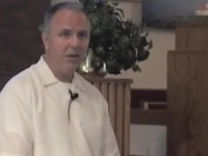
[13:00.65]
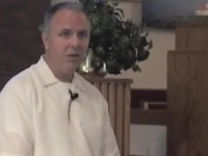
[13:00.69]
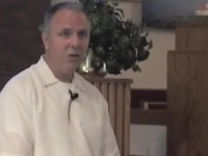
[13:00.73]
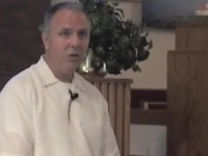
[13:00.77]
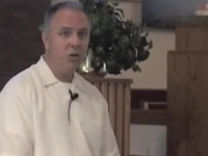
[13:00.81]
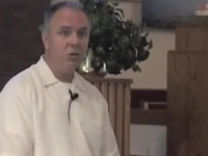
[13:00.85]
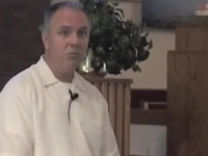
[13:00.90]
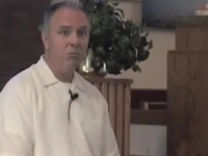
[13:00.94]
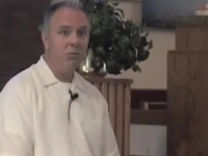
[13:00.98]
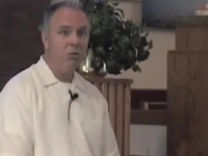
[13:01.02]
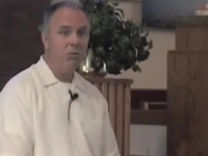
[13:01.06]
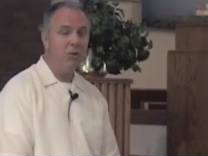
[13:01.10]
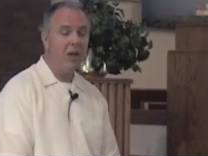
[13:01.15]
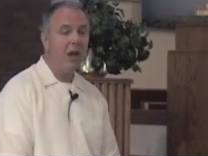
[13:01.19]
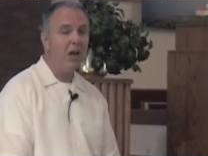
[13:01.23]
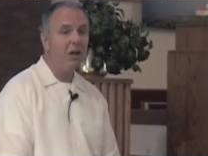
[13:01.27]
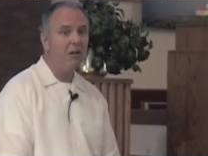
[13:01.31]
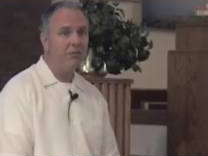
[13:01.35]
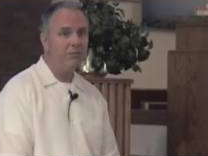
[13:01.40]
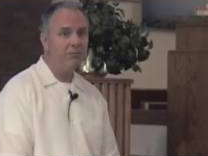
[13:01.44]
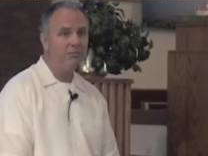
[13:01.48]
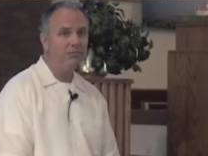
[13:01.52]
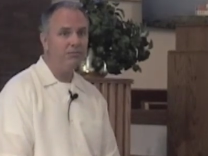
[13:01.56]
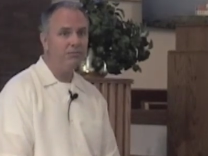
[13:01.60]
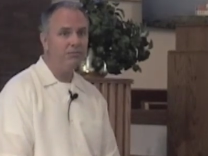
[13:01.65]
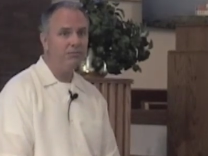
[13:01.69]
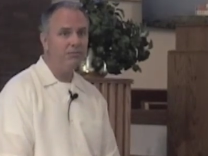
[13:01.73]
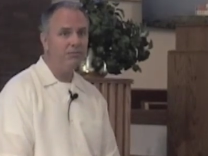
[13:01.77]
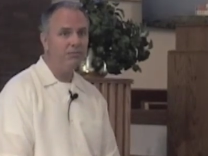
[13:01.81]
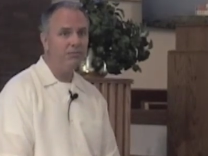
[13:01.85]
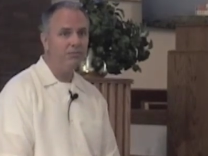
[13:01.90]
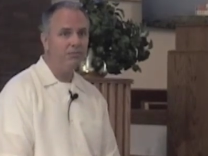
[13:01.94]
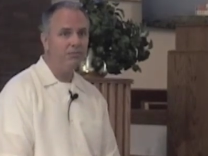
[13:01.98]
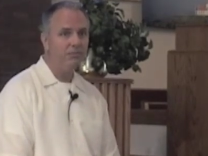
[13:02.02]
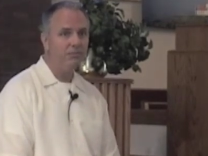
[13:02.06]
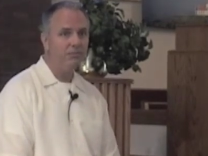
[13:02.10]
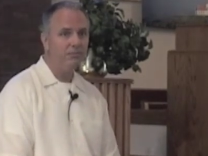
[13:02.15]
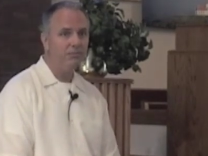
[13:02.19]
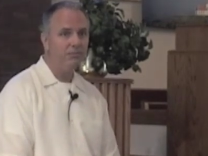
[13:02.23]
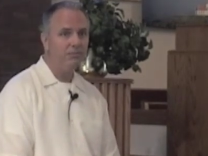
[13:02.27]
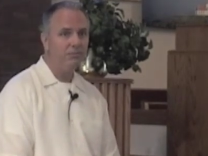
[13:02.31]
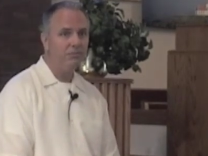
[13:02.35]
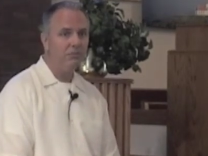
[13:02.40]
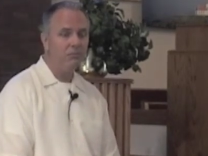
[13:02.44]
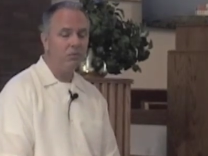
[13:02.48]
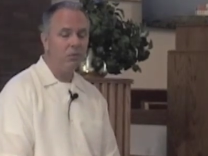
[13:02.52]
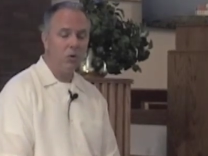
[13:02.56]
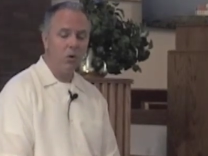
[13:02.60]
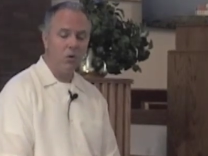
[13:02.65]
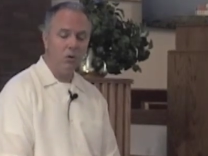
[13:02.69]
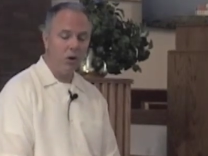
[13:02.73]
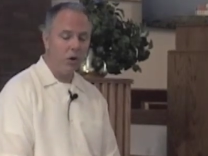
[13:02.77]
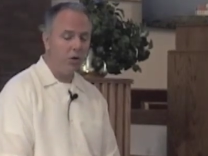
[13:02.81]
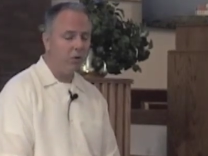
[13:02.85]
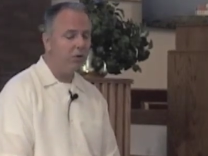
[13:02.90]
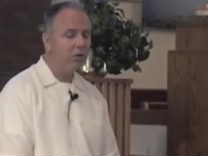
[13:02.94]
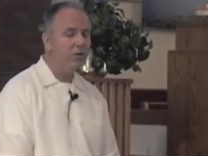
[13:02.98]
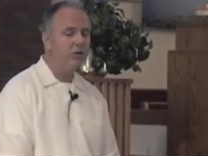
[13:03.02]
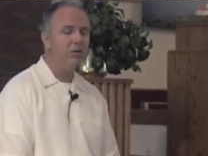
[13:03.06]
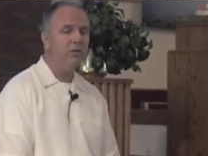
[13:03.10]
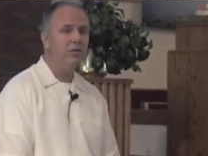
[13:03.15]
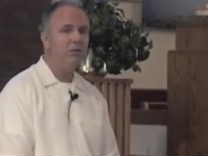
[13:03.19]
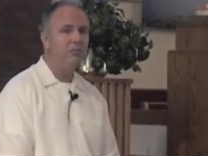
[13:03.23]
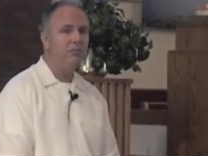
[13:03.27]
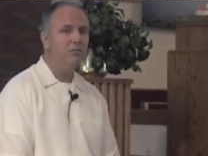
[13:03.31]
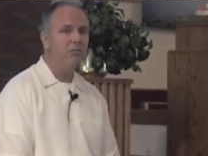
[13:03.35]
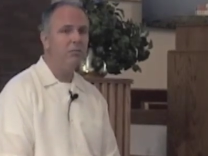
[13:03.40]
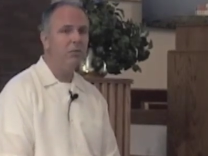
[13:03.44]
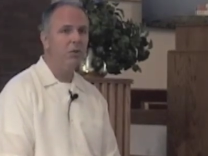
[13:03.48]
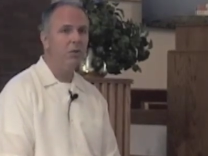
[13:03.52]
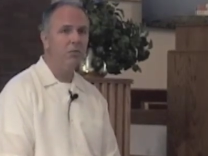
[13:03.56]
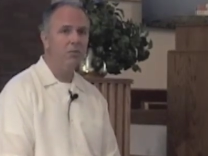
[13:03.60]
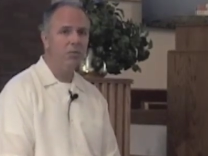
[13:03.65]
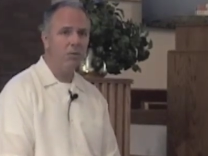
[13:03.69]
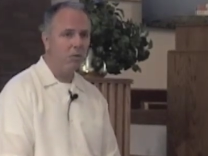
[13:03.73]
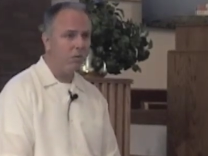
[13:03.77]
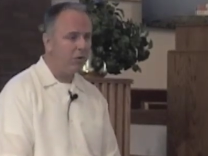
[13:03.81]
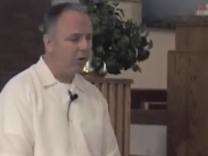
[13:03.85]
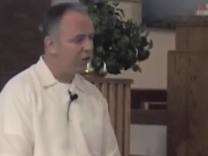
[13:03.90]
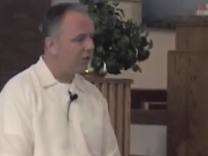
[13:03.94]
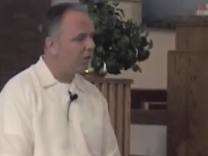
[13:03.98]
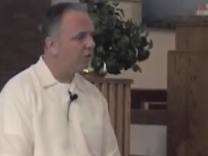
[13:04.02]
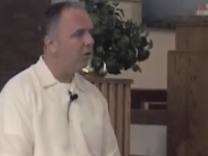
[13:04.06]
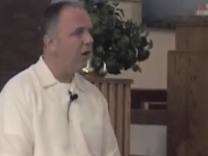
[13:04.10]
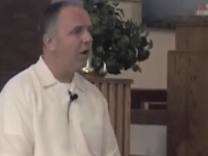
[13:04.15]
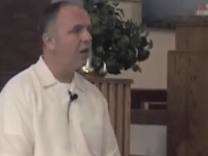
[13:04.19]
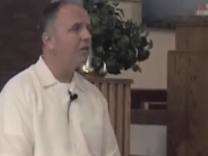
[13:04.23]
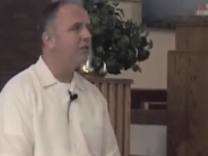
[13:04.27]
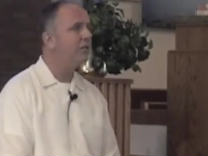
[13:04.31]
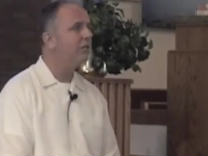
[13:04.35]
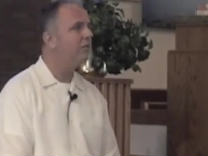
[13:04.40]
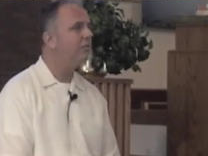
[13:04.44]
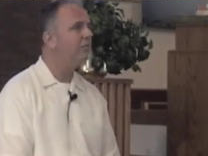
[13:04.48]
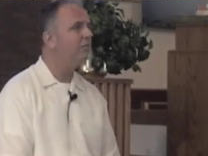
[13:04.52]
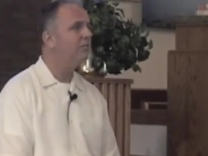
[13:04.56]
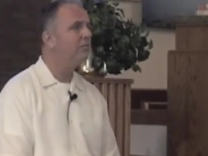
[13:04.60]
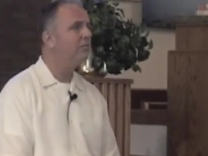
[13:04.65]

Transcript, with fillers: She had moved out. No notice, no forwarding address,